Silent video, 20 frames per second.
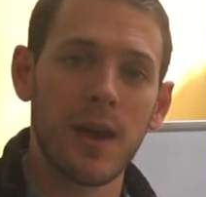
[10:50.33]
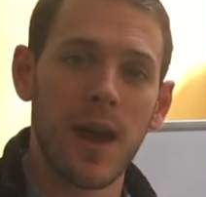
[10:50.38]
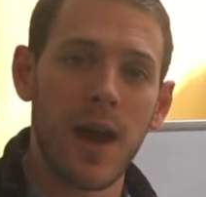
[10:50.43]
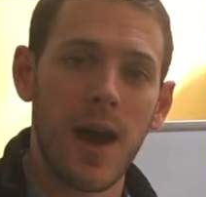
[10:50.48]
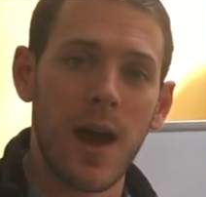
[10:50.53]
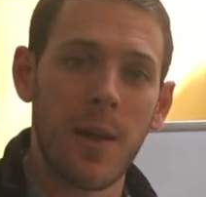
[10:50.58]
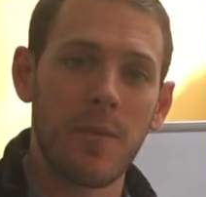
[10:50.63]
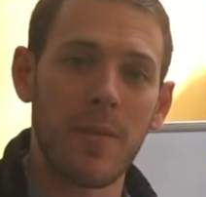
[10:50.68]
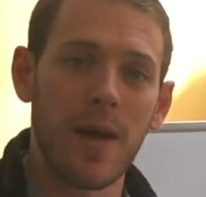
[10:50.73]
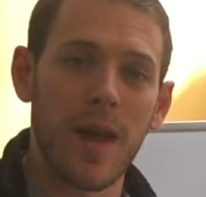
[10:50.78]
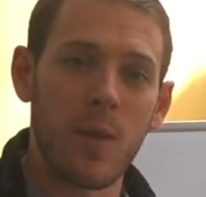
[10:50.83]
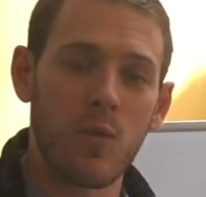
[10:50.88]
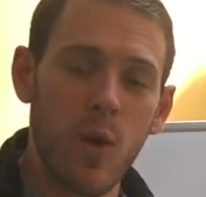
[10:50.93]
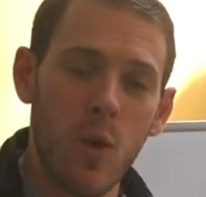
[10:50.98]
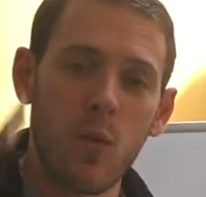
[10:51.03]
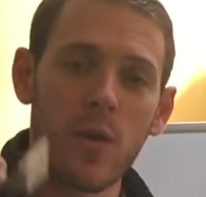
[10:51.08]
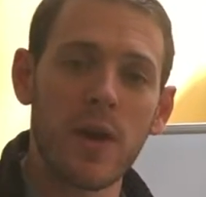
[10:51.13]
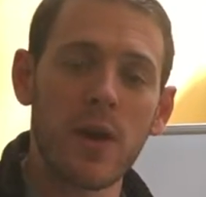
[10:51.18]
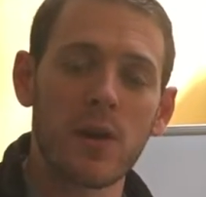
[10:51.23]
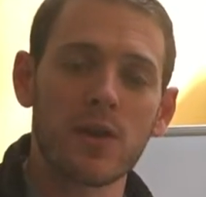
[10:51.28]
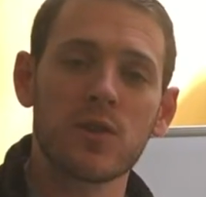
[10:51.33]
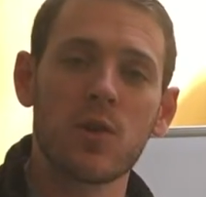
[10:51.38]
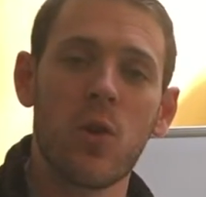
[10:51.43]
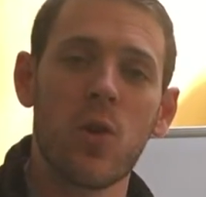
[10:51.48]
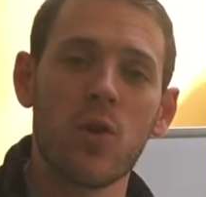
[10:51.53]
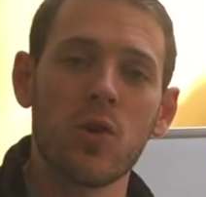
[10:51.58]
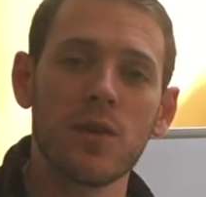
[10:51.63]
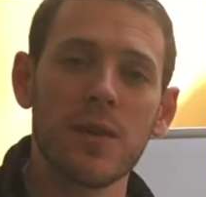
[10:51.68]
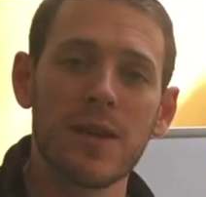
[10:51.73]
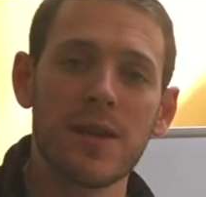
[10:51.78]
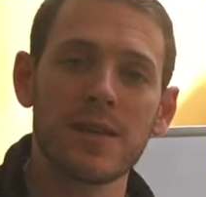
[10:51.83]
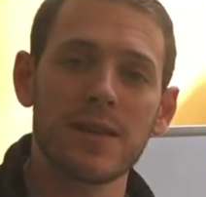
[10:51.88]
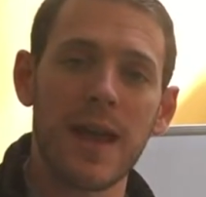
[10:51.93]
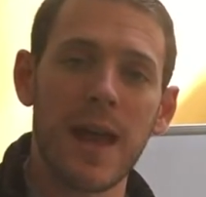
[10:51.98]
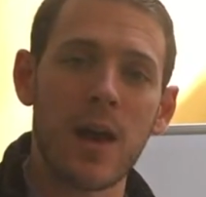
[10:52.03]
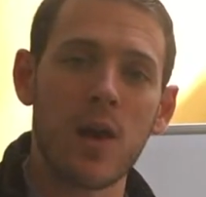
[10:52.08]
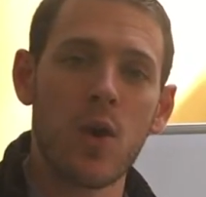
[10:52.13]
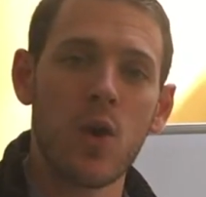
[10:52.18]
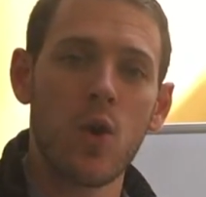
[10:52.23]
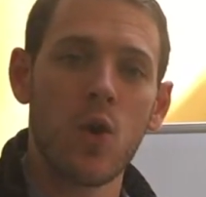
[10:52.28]
And what we are told is
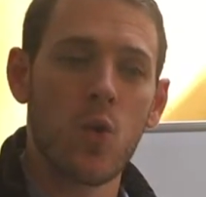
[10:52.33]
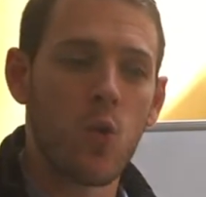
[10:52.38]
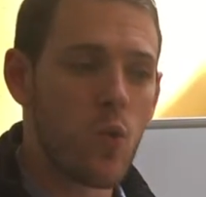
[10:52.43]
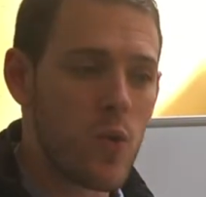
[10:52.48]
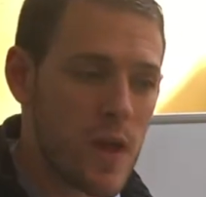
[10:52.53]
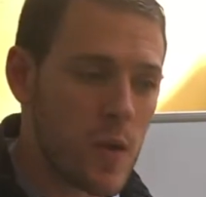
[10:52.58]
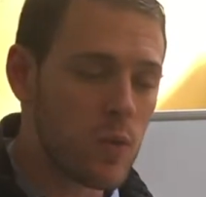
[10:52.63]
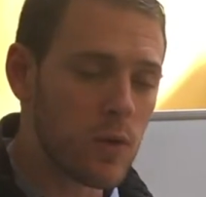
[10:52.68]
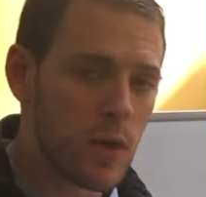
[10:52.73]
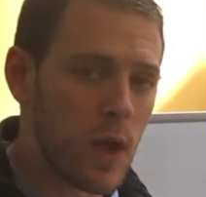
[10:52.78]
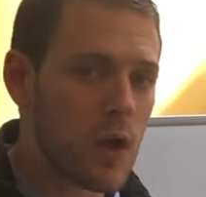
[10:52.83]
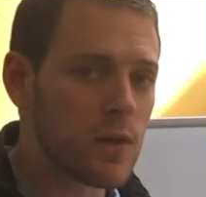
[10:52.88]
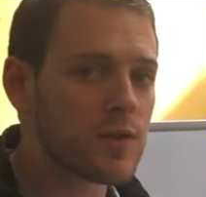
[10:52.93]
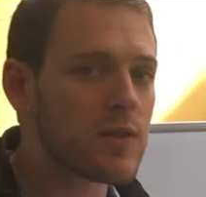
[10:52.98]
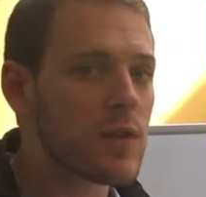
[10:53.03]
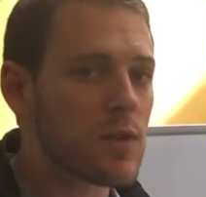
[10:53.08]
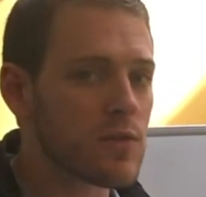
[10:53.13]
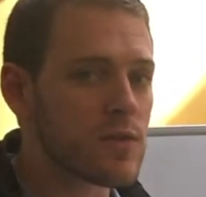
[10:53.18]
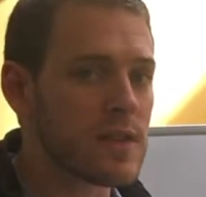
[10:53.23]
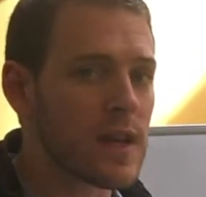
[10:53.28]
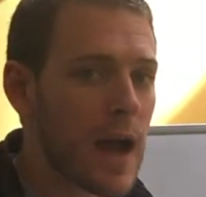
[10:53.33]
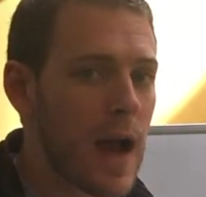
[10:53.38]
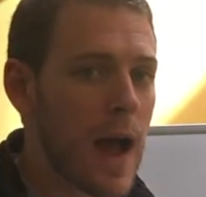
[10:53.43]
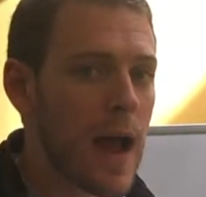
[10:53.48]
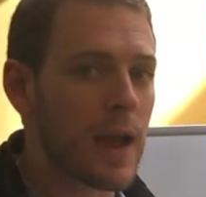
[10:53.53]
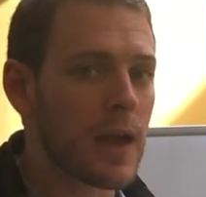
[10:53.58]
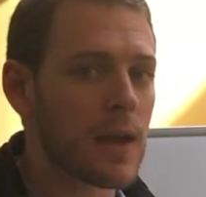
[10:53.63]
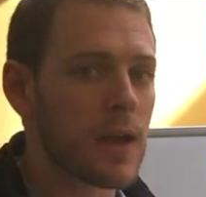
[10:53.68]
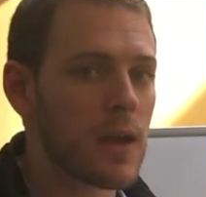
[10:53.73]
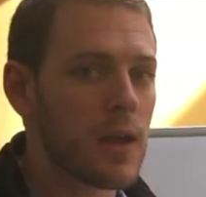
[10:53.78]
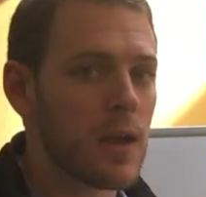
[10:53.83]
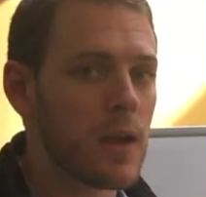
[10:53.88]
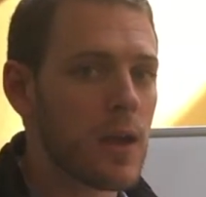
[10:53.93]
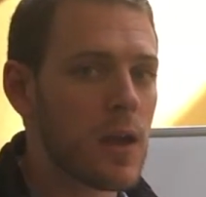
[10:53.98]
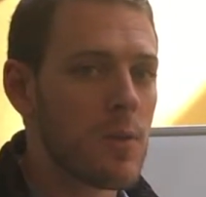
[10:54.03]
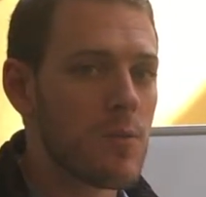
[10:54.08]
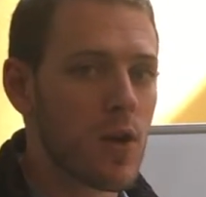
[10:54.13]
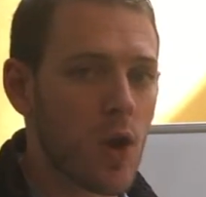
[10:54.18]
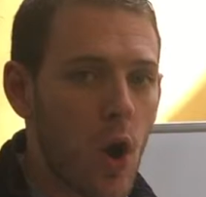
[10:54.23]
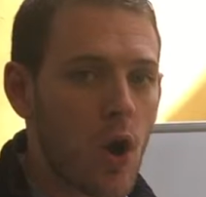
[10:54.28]
that we will also die,
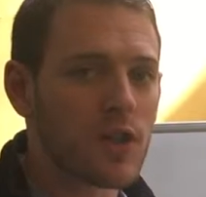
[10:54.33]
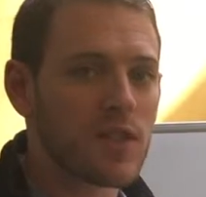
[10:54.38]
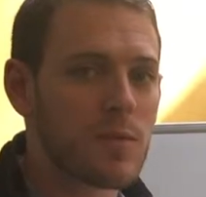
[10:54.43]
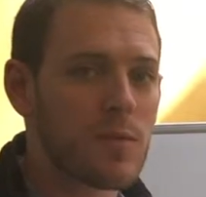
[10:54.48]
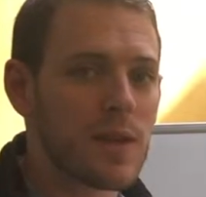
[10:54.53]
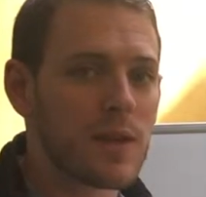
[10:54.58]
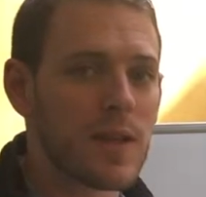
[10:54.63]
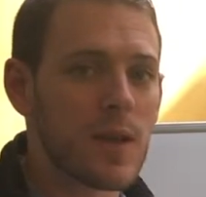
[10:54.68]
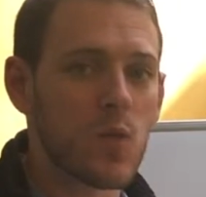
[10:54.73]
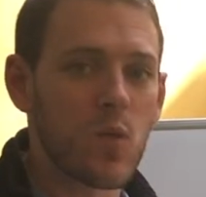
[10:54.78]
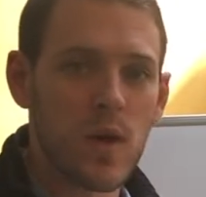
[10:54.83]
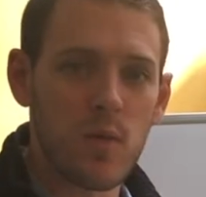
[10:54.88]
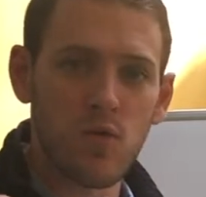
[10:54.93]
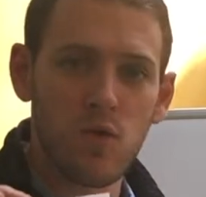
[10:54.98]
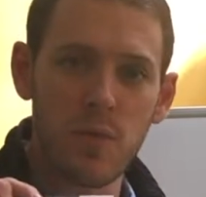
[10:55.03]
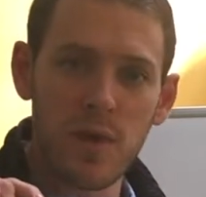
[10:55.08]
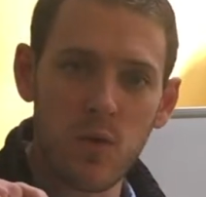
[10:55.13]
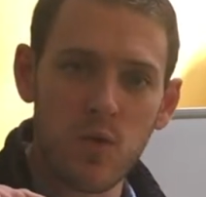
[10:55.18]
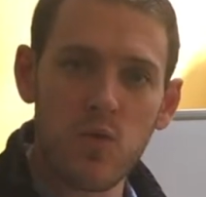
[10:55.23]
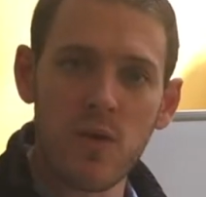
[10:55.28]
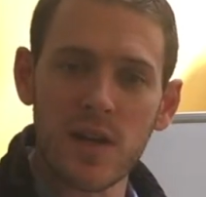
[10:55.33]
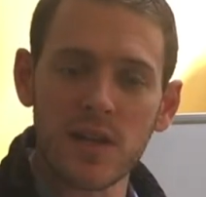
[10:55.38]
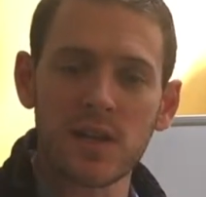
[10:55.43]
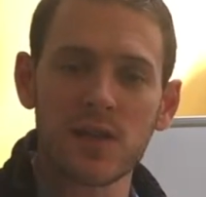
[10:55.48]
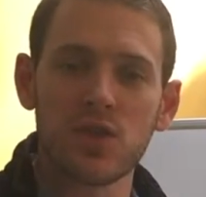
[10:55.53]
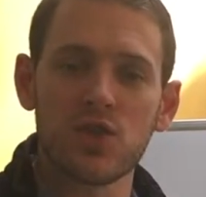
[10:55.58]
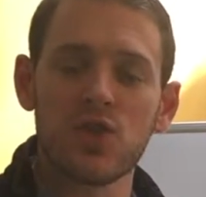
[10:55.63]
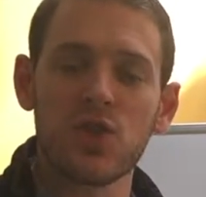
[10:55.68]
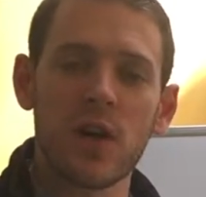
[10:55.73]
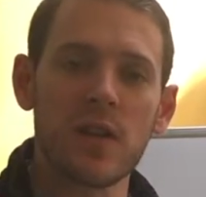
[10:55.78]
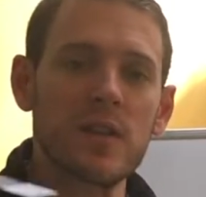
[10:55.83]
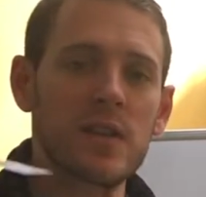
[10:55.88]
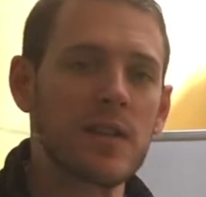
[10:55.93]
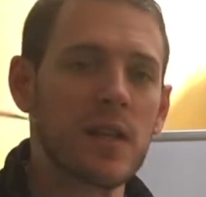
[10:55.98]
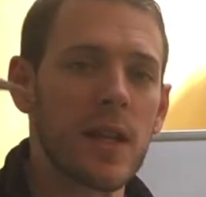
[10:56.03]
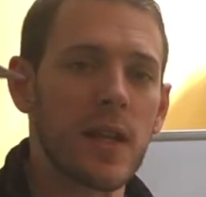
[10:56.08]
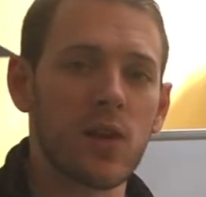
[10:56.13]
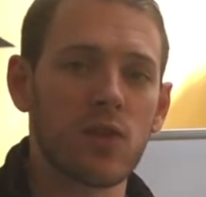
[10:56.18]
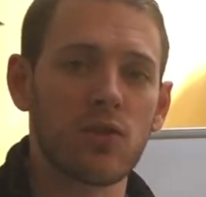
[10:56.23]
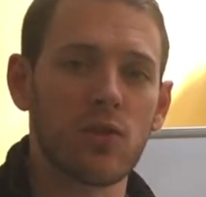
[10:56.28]
but ultimately we will be risen just
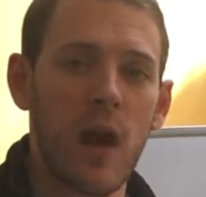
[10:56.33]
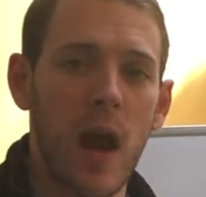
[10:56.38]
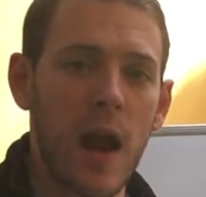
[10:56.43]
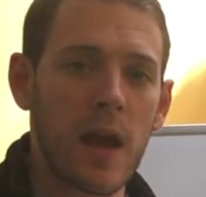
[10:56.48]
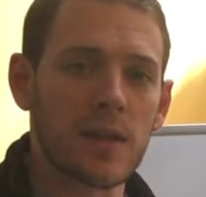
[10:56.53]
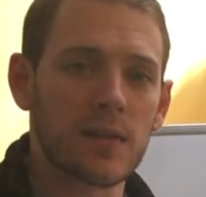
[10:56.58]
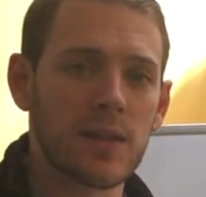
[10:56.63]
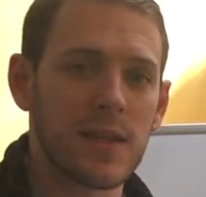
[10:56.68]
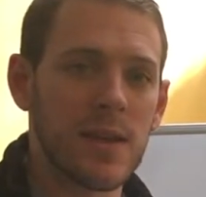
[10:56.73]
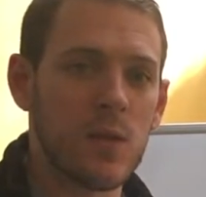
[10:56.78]
like Christ.